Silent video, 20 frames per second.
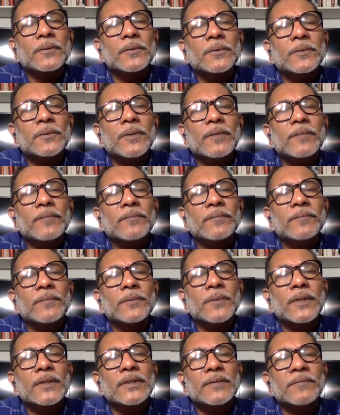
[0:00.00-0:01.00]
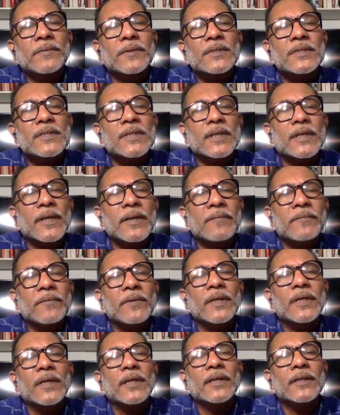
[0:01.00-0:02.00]
who has invested
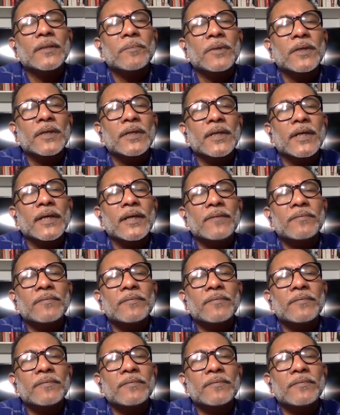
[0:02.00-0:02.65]
heavily in the media in